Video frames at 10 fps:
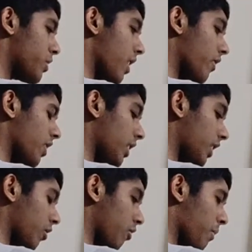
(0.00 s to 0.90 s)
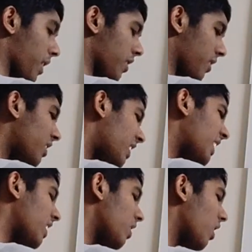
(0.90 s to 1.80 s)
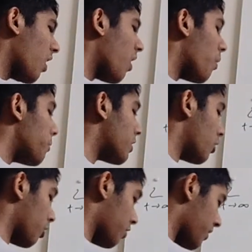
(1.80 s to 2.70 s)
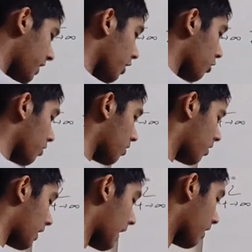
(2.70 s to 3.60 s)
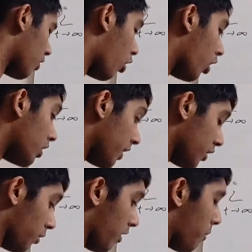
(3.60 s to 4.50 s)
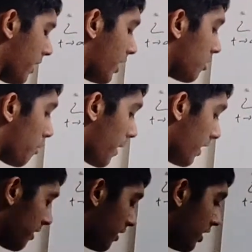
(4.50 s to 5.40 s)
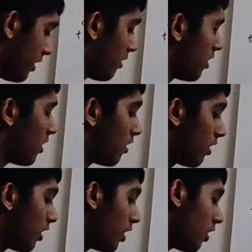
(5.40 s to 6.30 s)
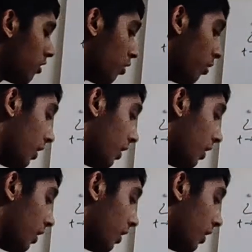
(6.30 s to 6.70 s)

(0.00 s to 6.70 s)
which have an e to the power minus t will go to 0. And all these terms have e to the power minus t. So